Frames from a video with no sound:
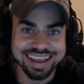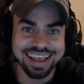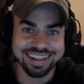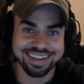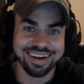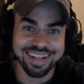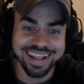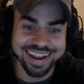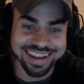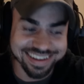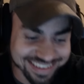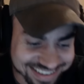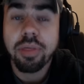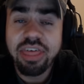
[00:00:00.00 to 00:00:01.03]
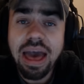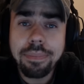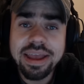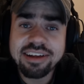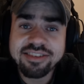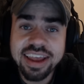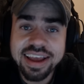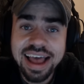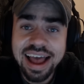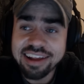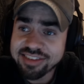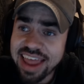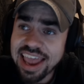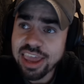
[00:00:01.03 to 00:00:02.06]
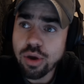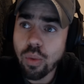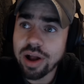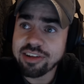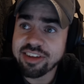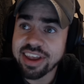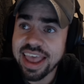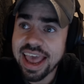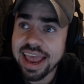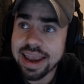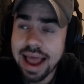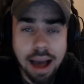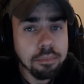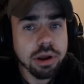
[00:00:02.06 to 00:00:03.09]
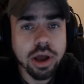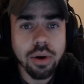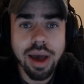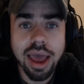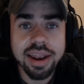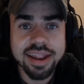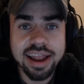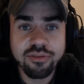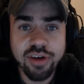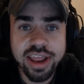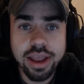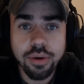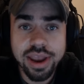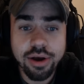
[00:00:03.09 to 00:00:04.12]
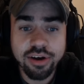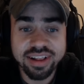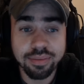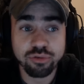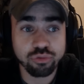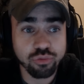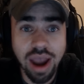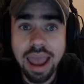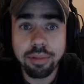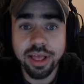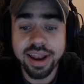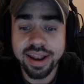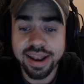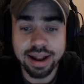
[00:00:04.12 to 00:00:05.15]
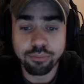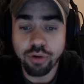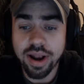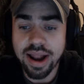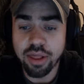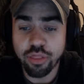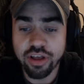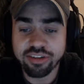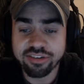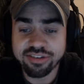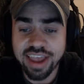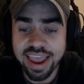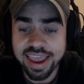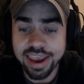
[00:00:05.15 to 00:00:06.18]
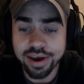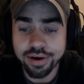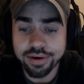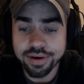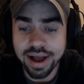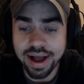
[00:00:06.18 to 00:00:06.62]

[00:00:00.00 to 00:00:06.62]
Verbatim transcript: That's all it is. That being said, guys, thank you once again. I'm going to go ahead and end the video here because I'm just rambling and I'm running out of things to say here.